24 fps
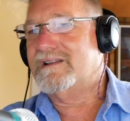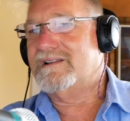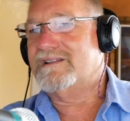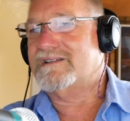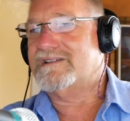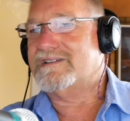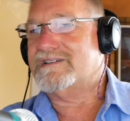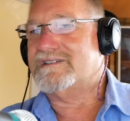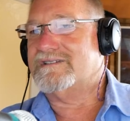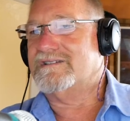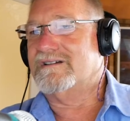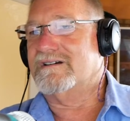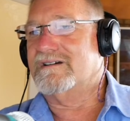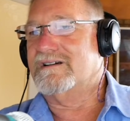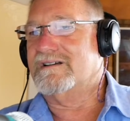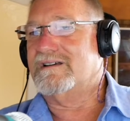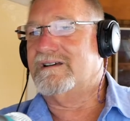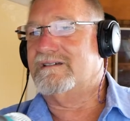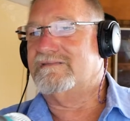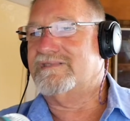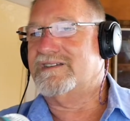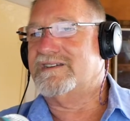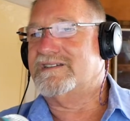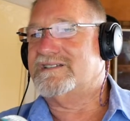Let's start
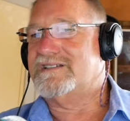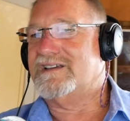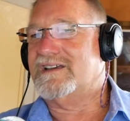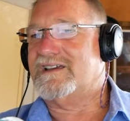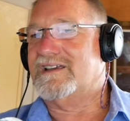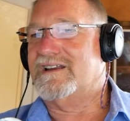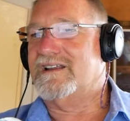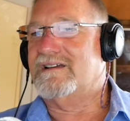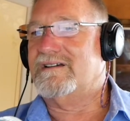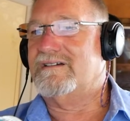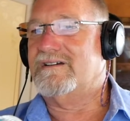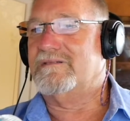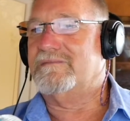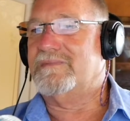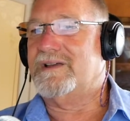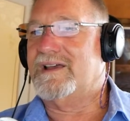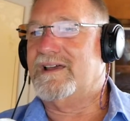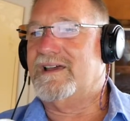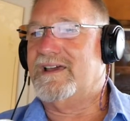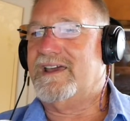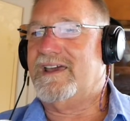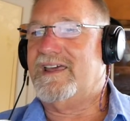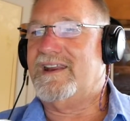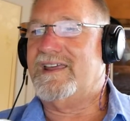off the second hour
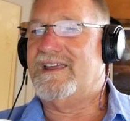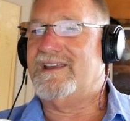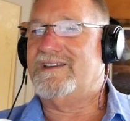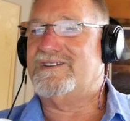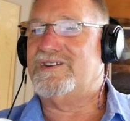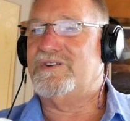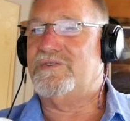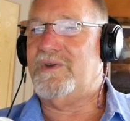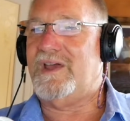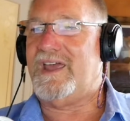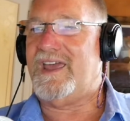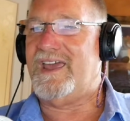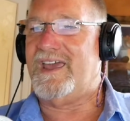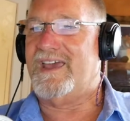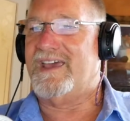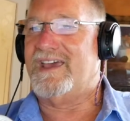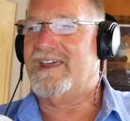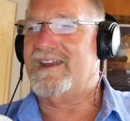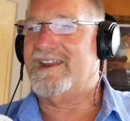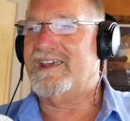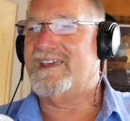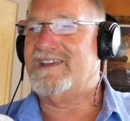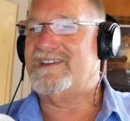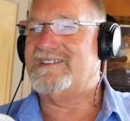by heading to
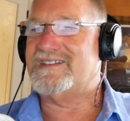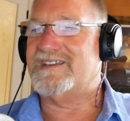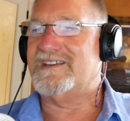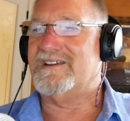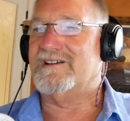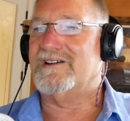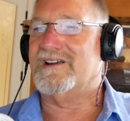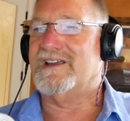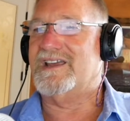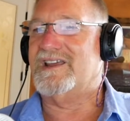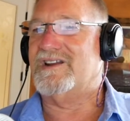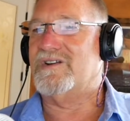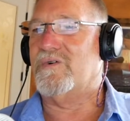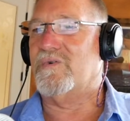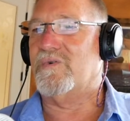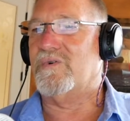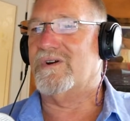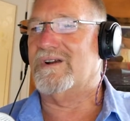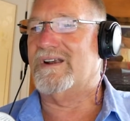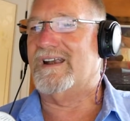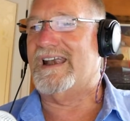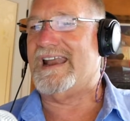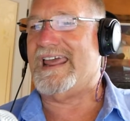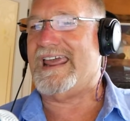Ed. He's here in
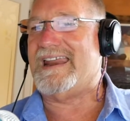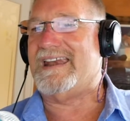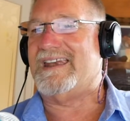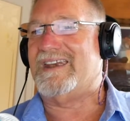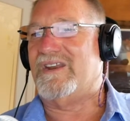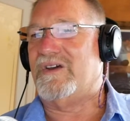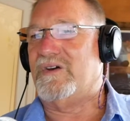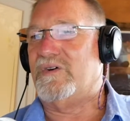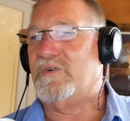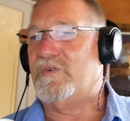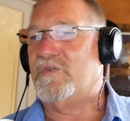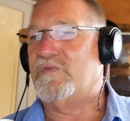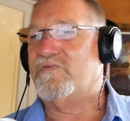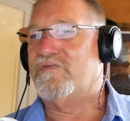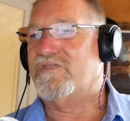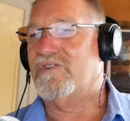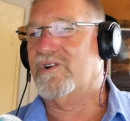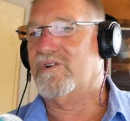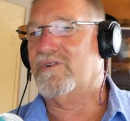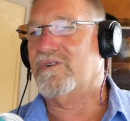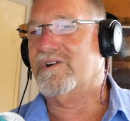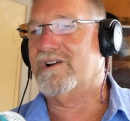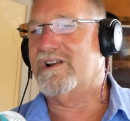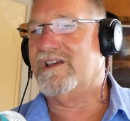Orlando,
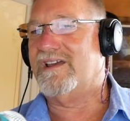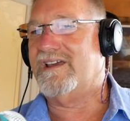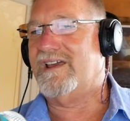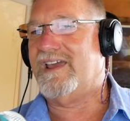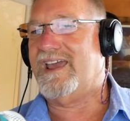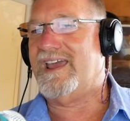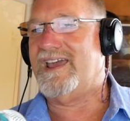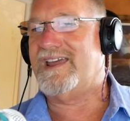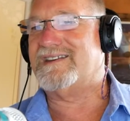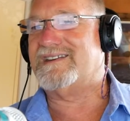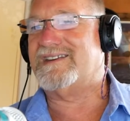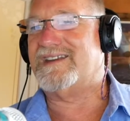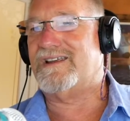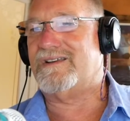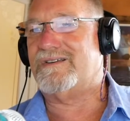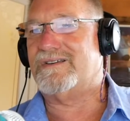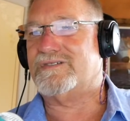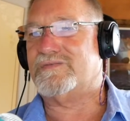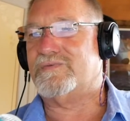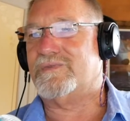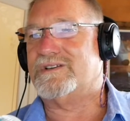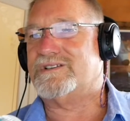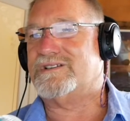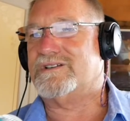Florida. Ed, tell
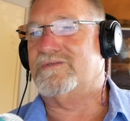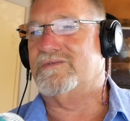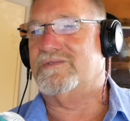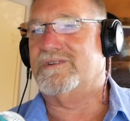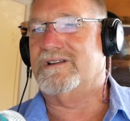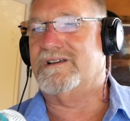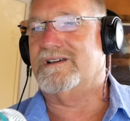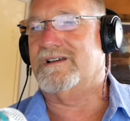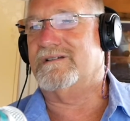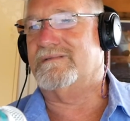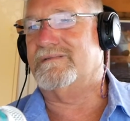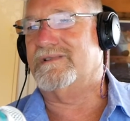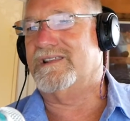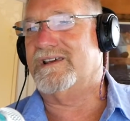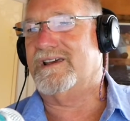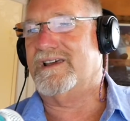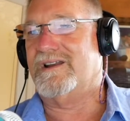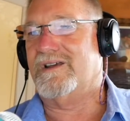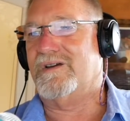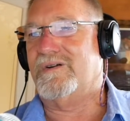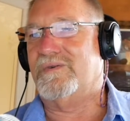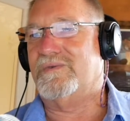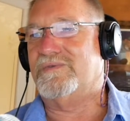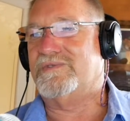us what's going on with
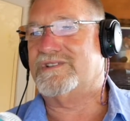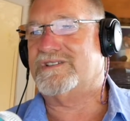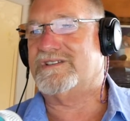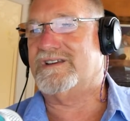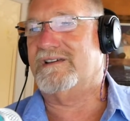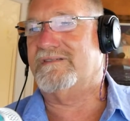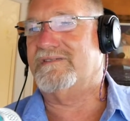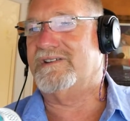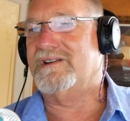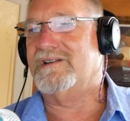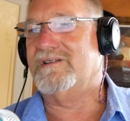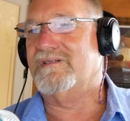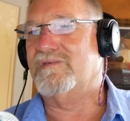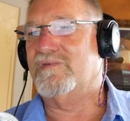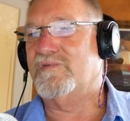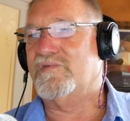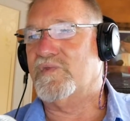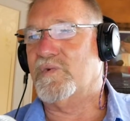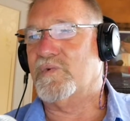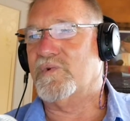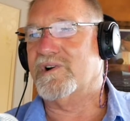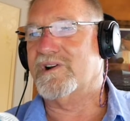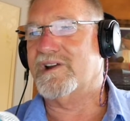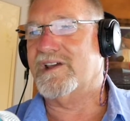that 07
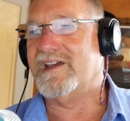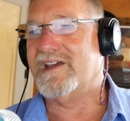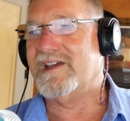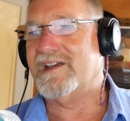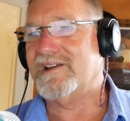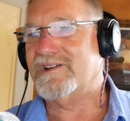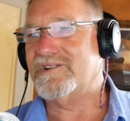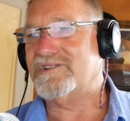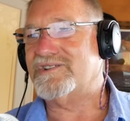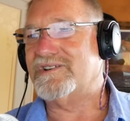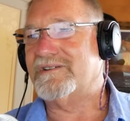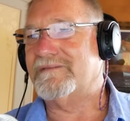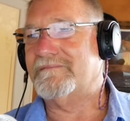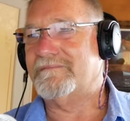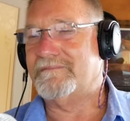Ford Edge.